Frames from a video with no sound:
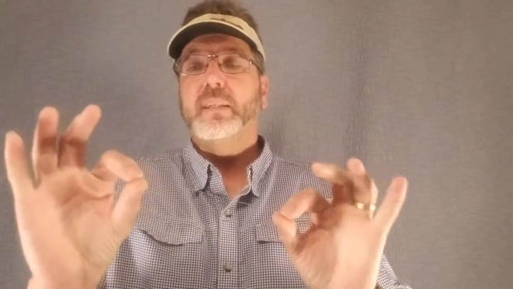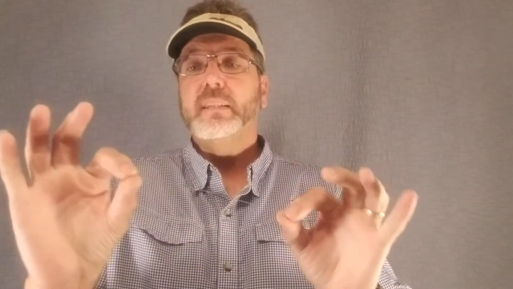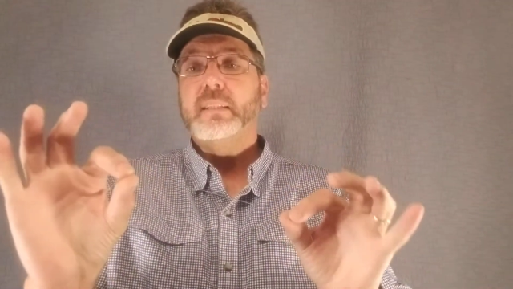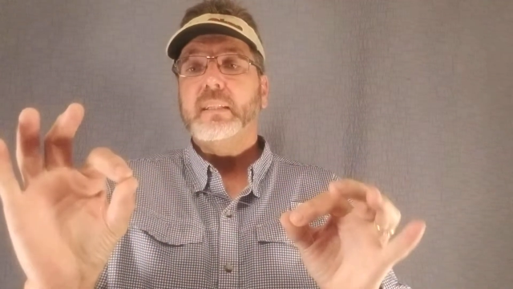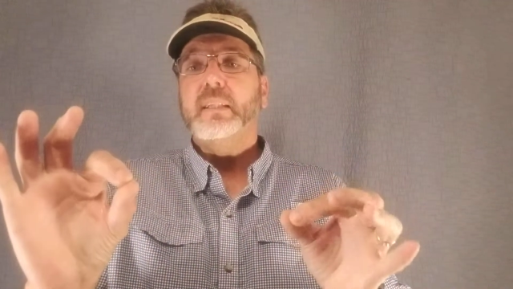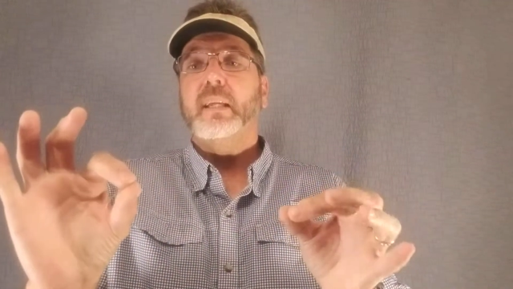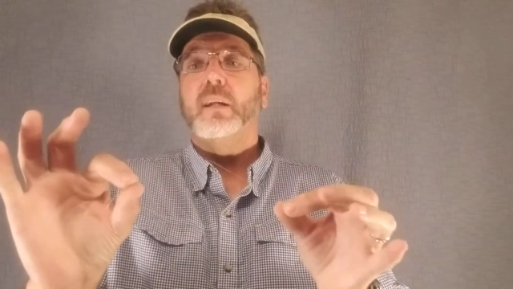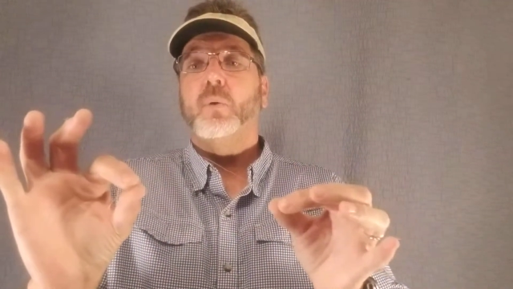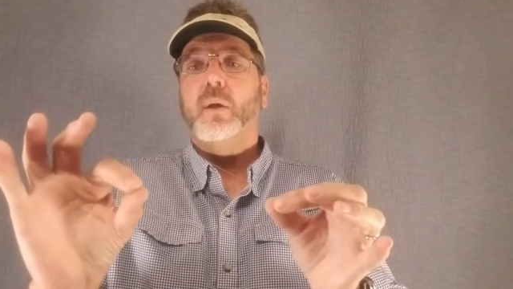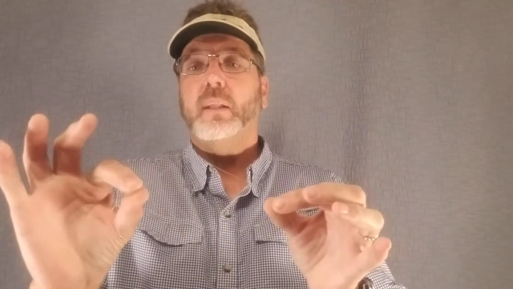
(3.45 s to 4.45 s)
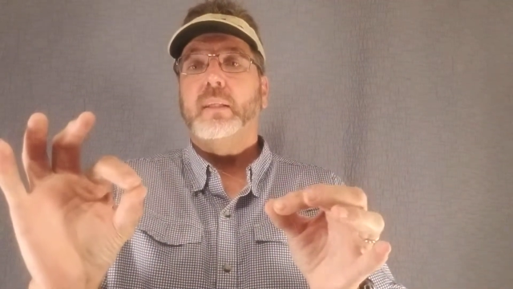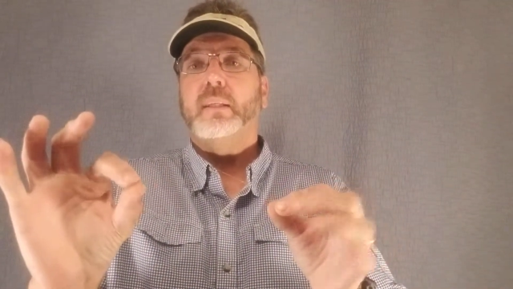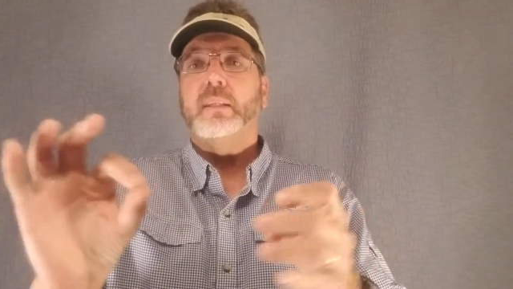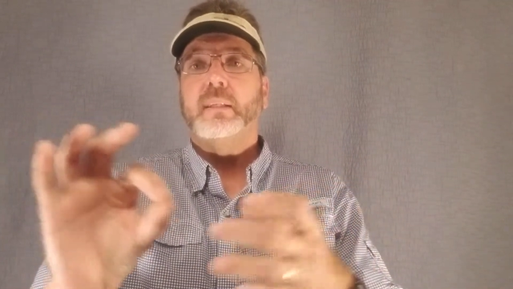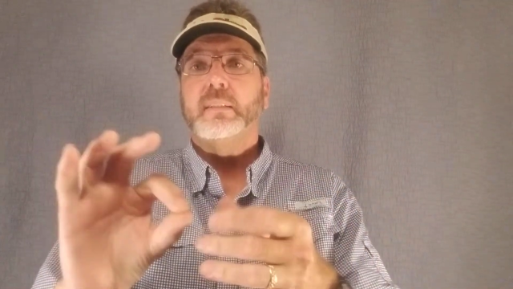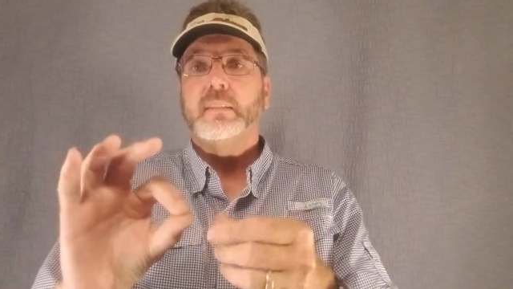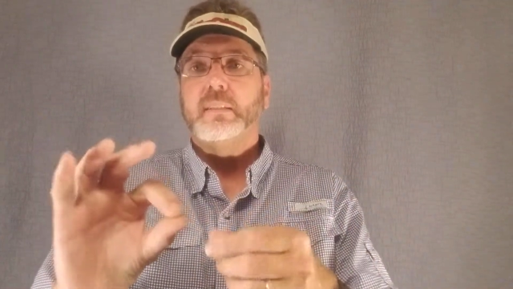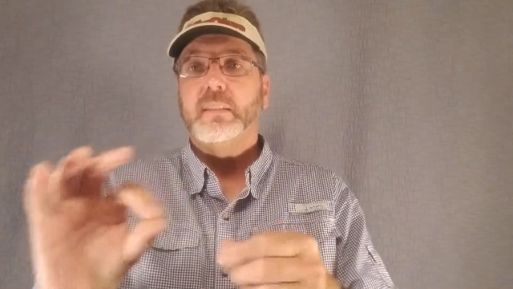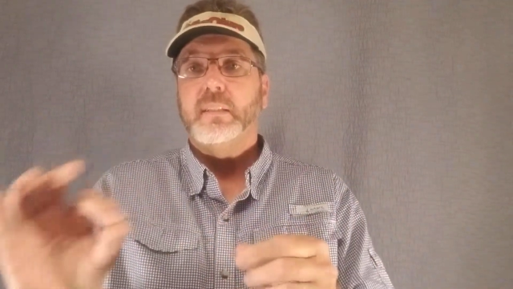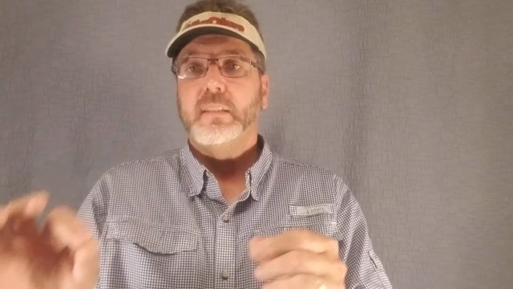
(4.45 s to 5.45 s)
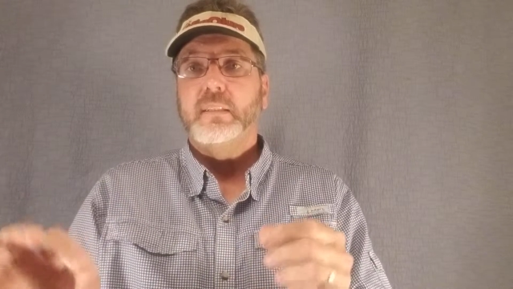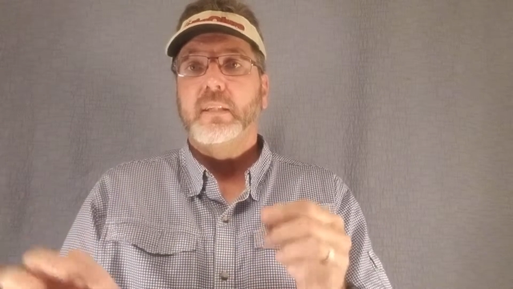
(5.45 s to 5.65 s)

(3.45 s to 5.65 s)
easily and quickly and consistently